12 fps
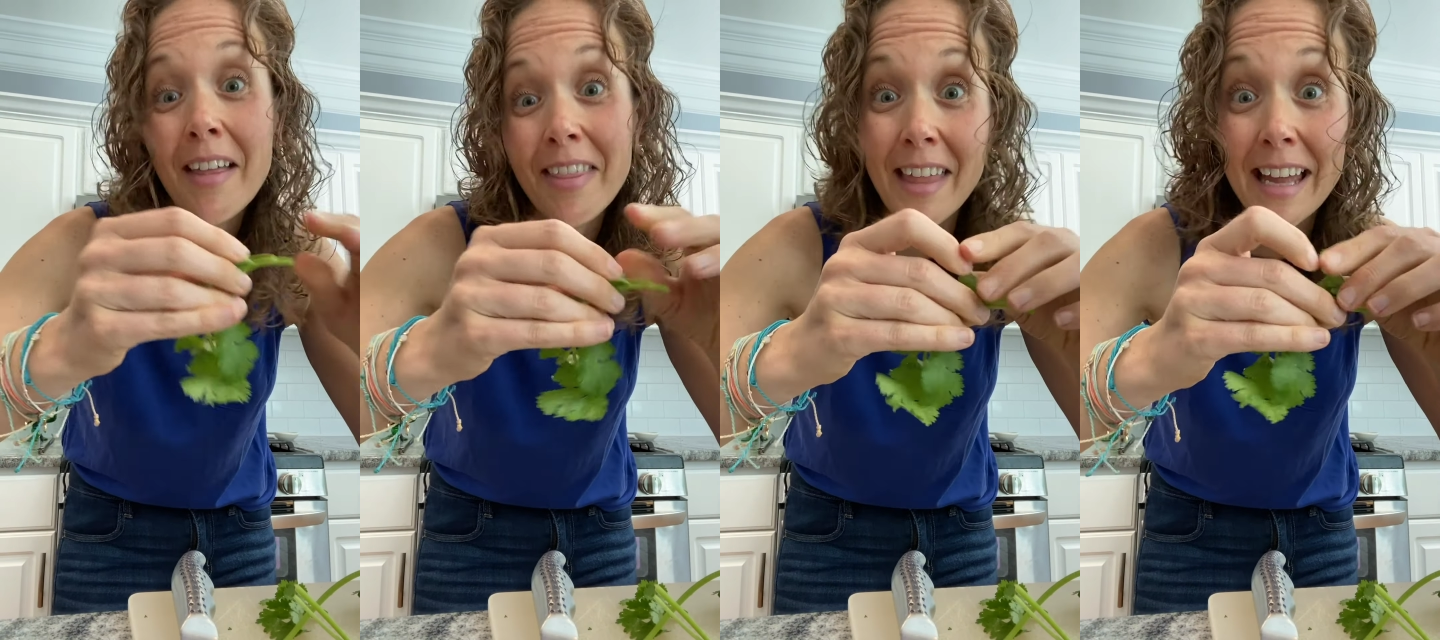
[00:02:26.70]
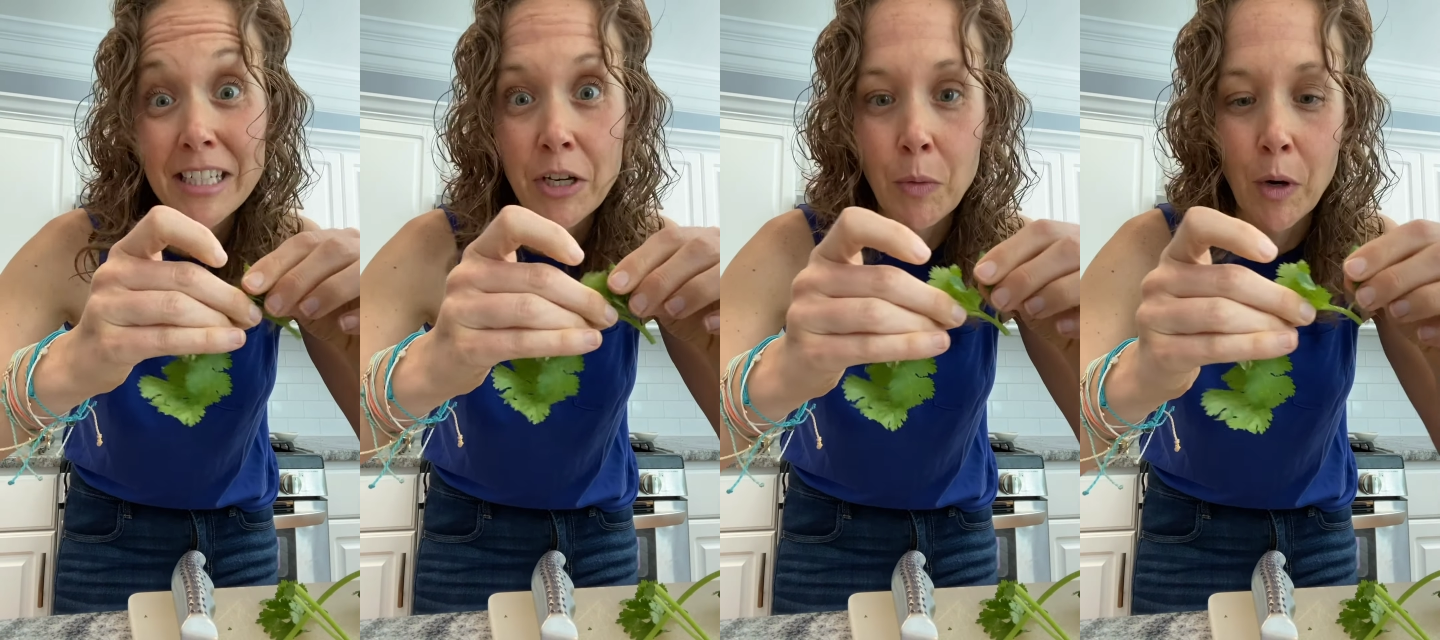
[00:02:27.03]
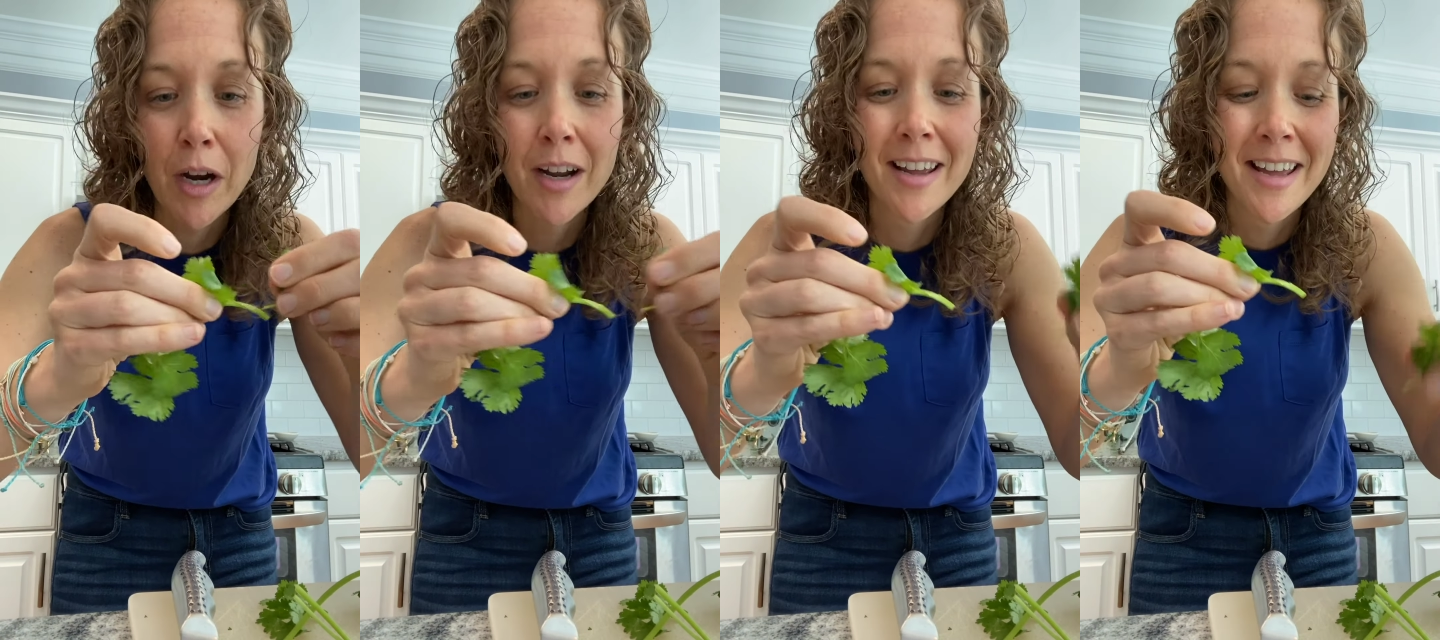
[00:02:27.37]
that didn't work.
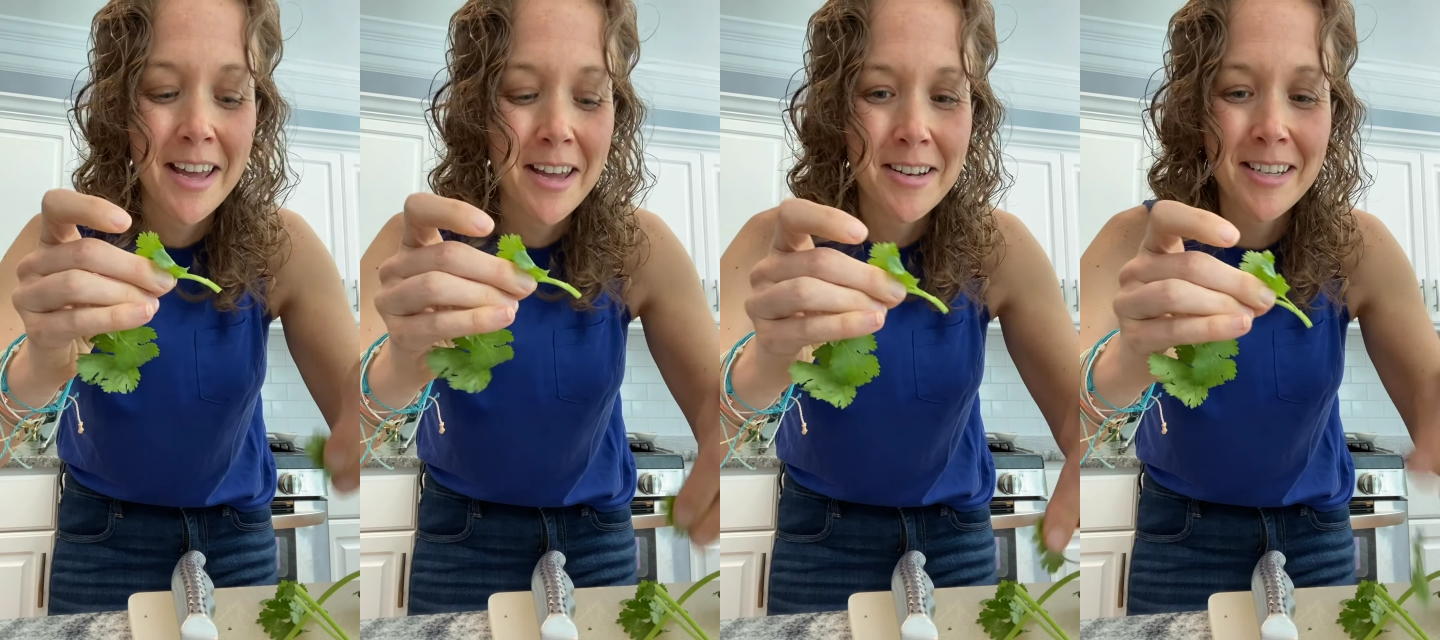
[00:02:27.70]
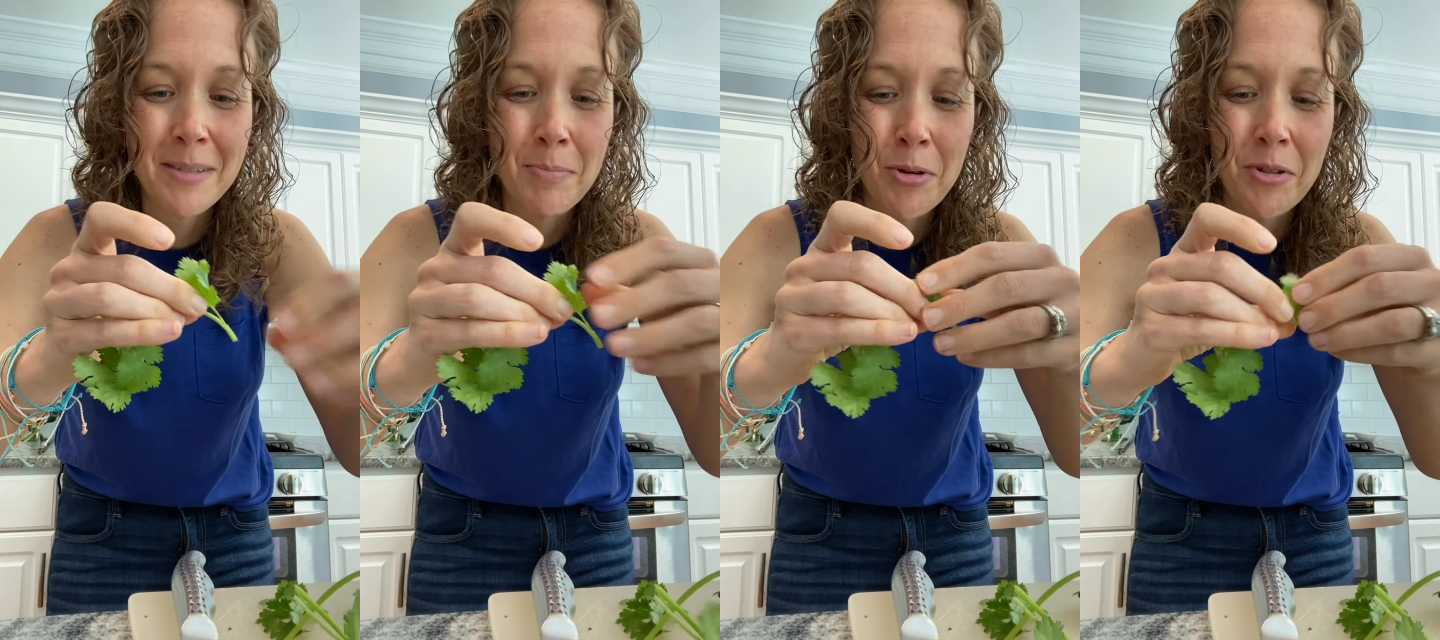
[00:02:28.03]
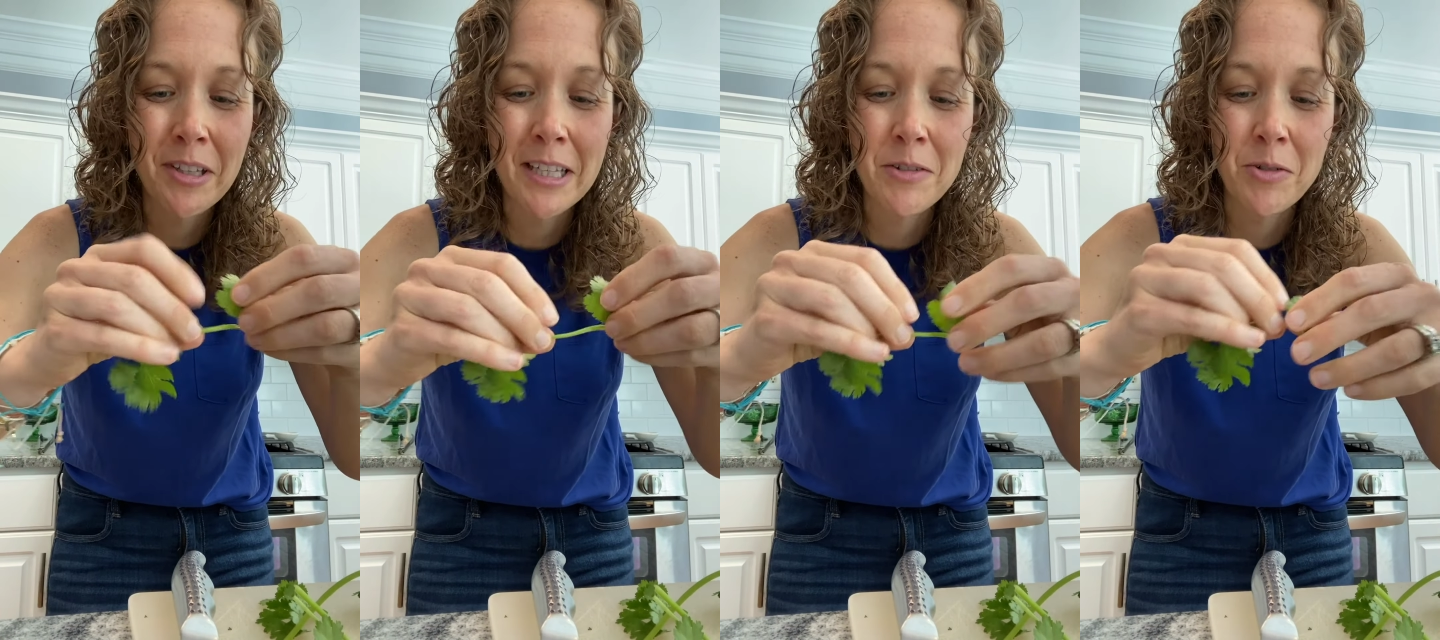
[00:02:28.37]
Just pull the
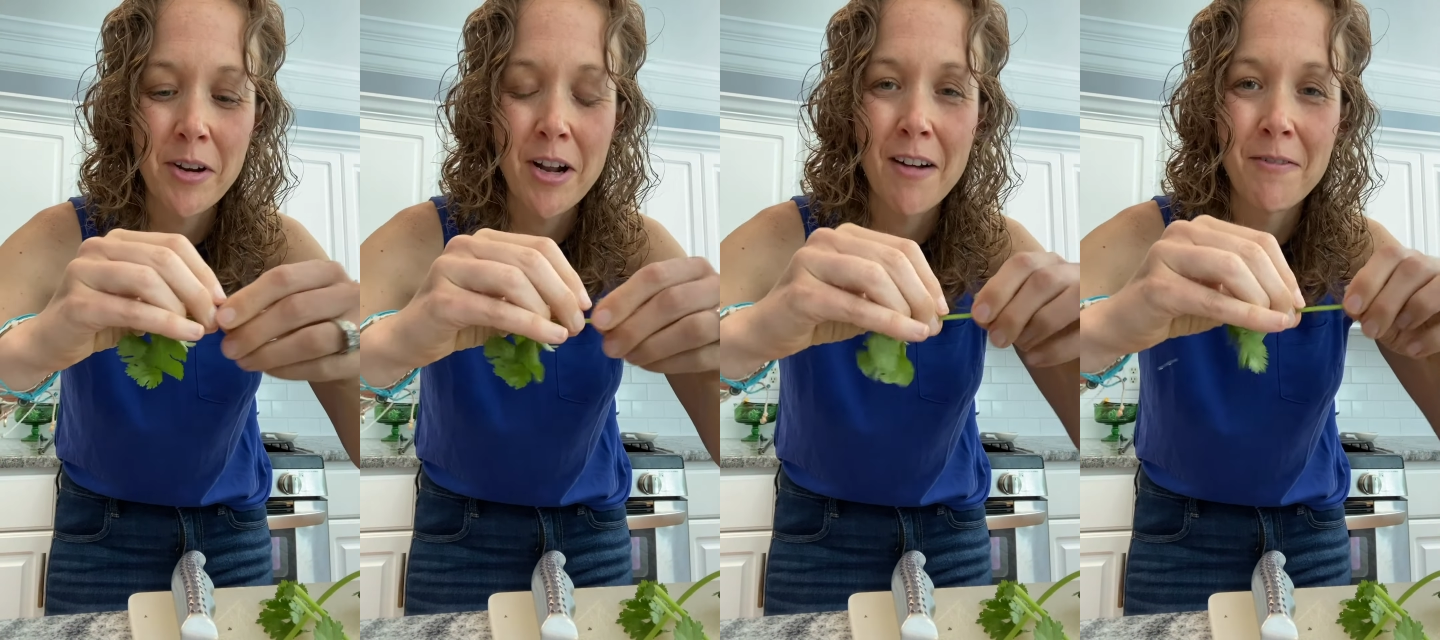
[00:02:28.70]
leaves right off.